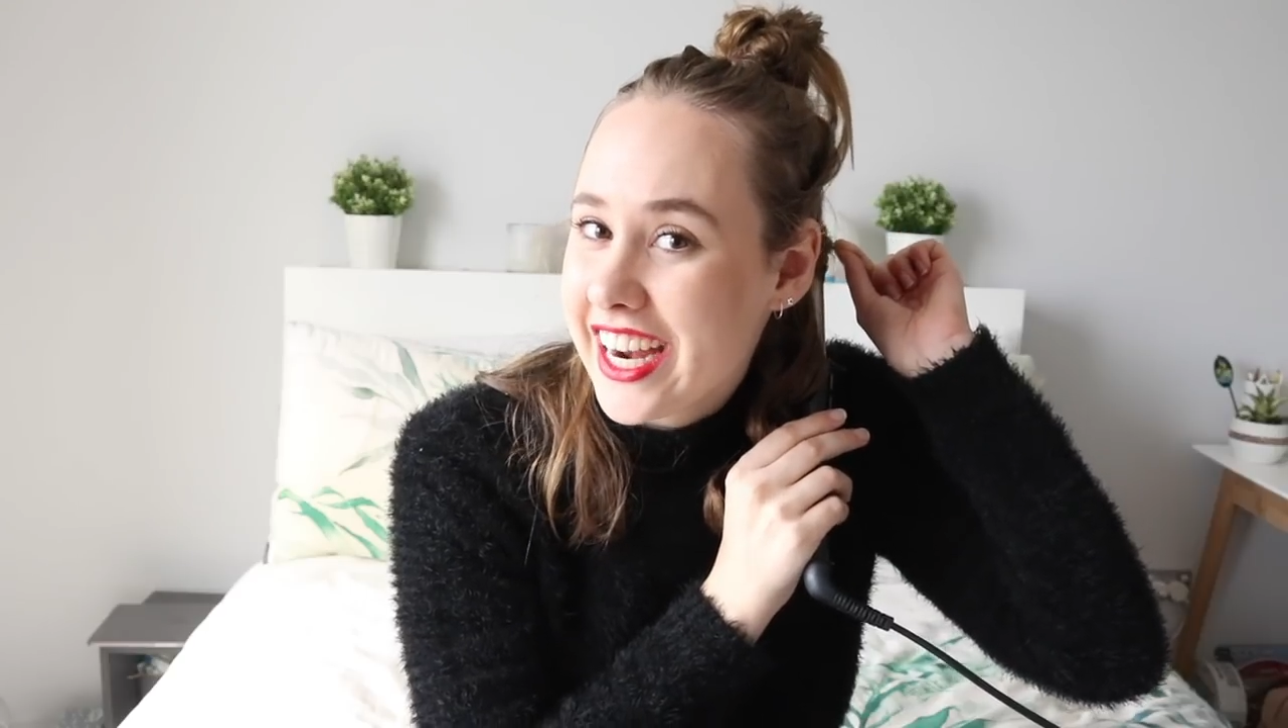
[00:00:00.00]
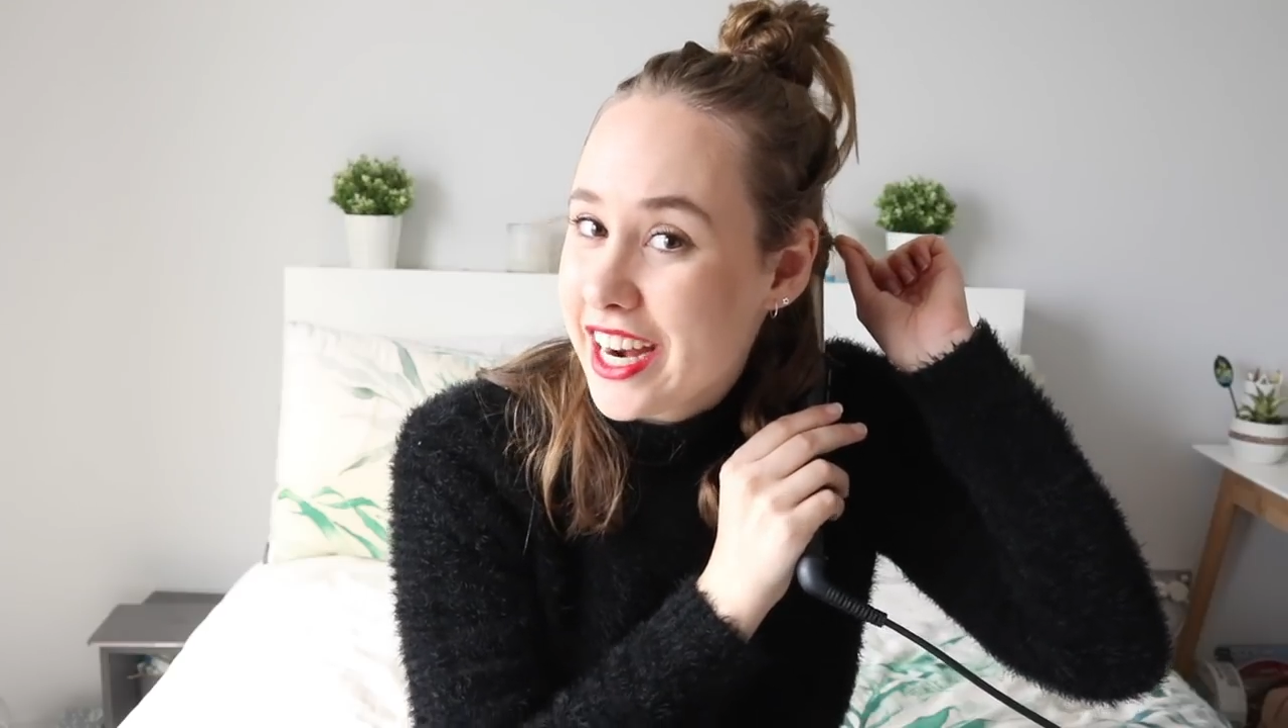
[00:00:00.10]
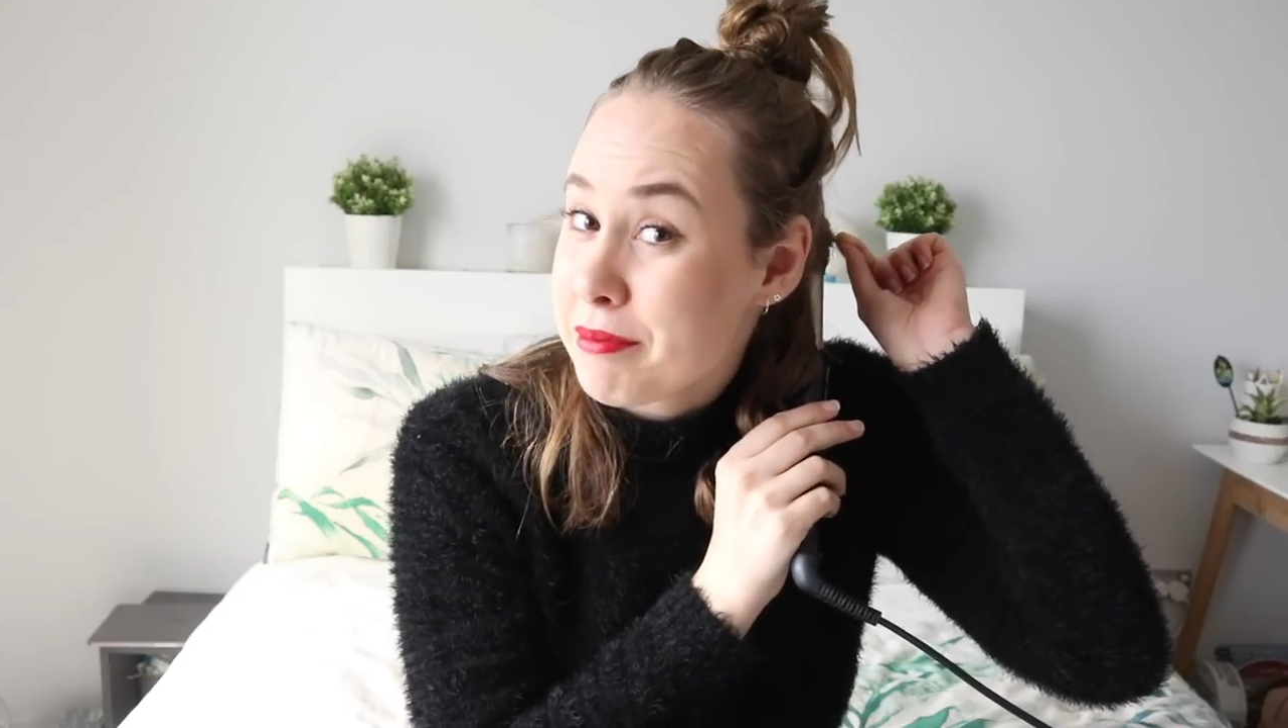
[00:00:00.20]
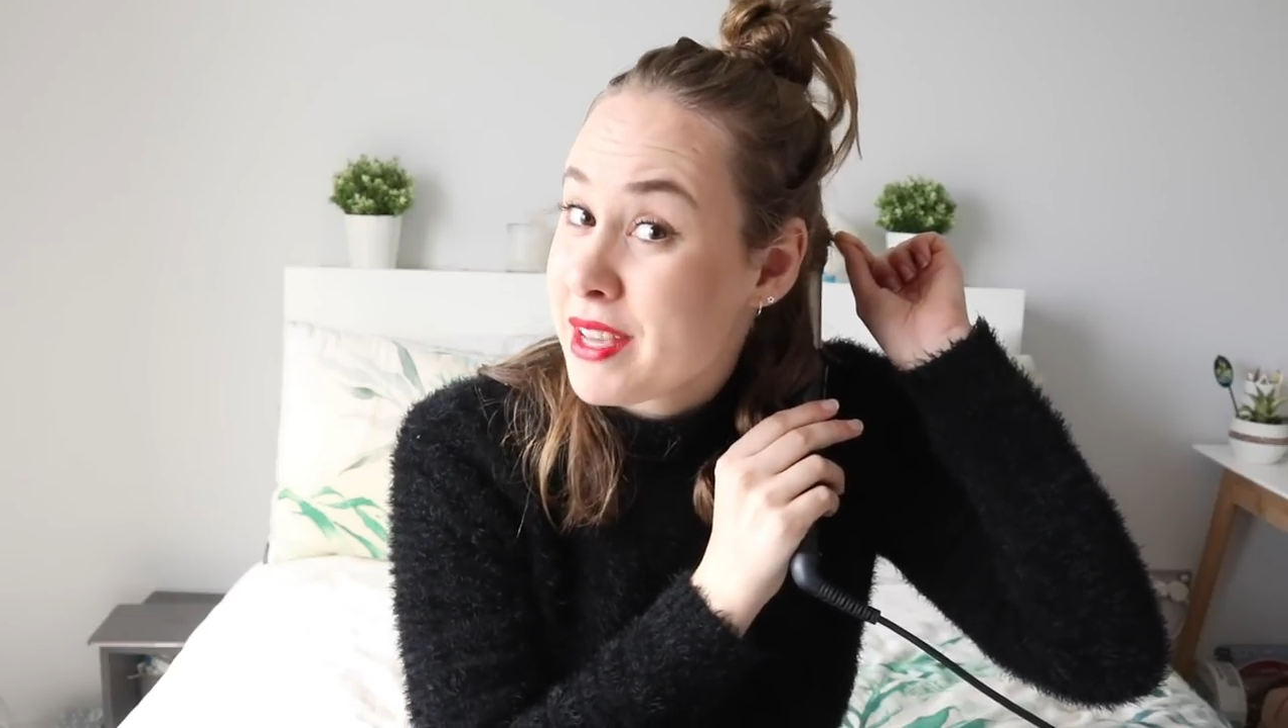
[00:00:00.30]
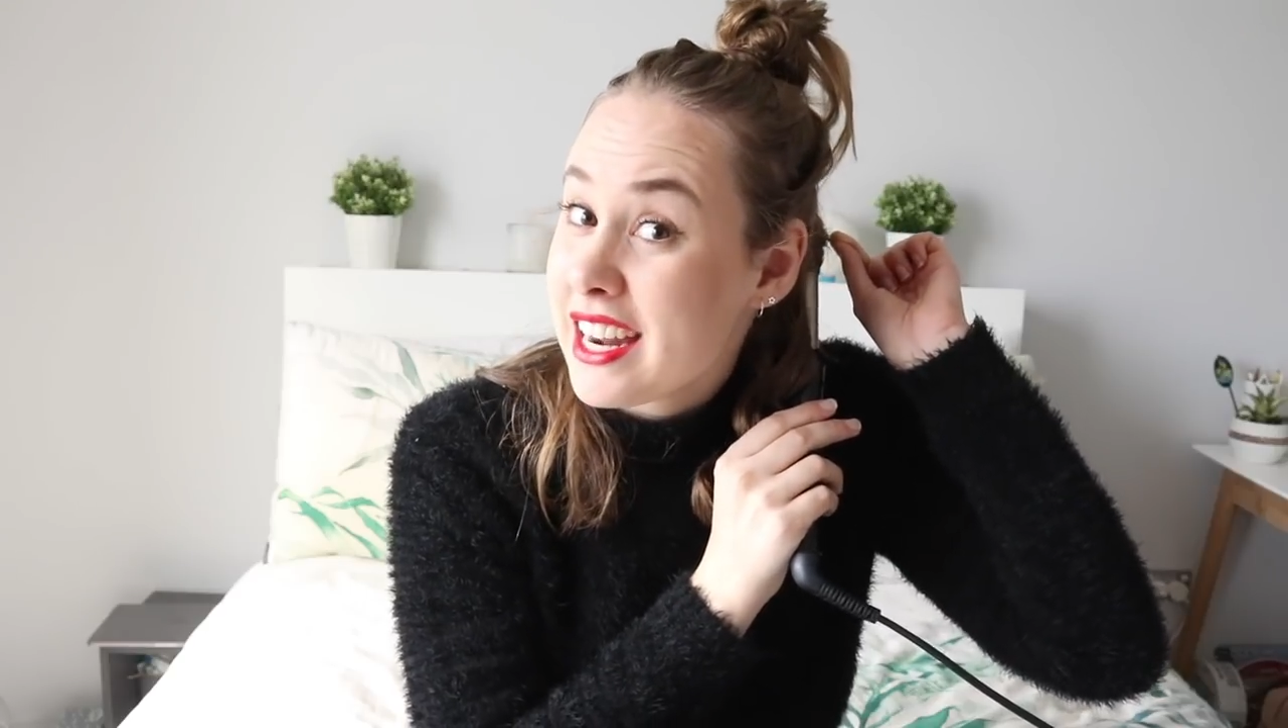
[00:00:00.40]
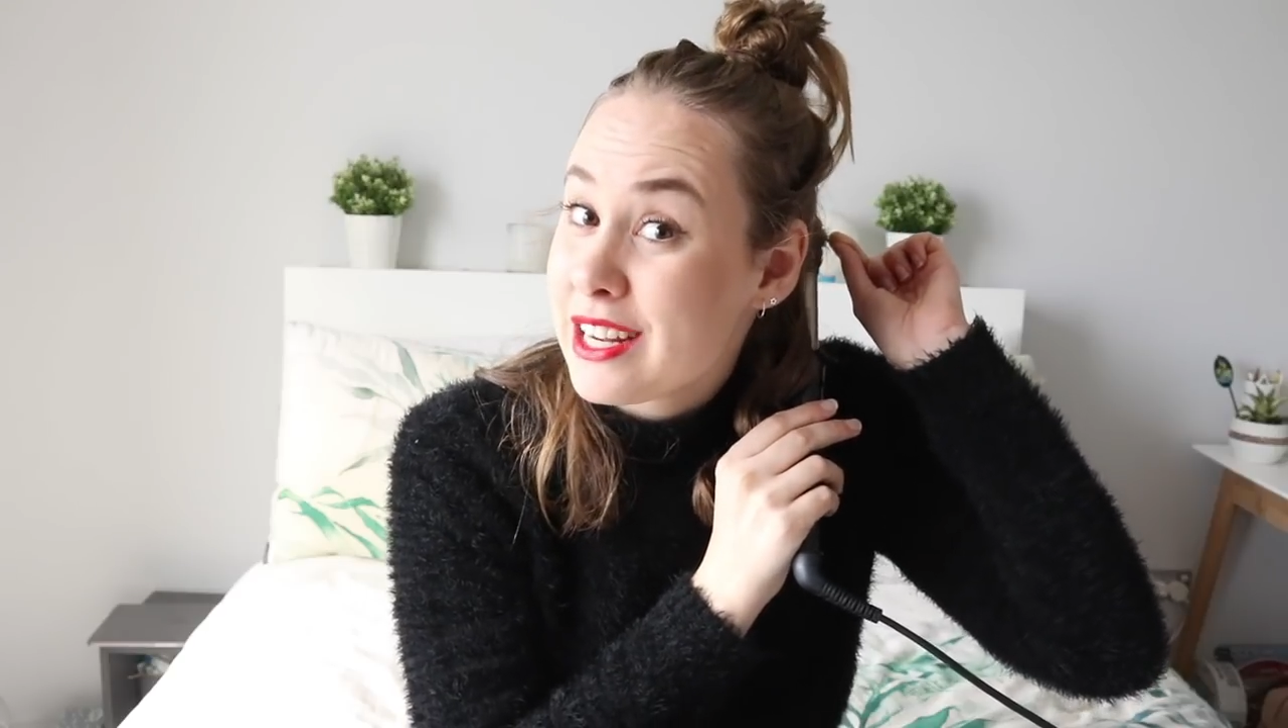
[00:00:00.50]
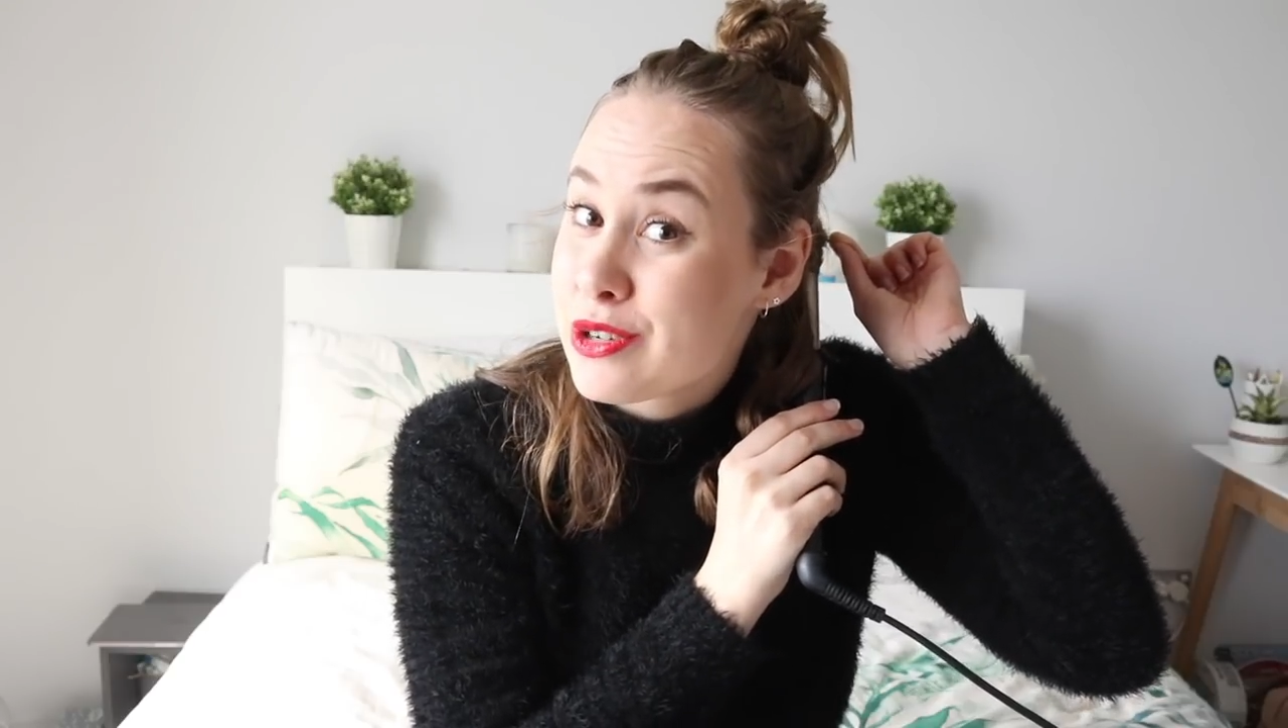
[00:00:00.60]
and I'm getting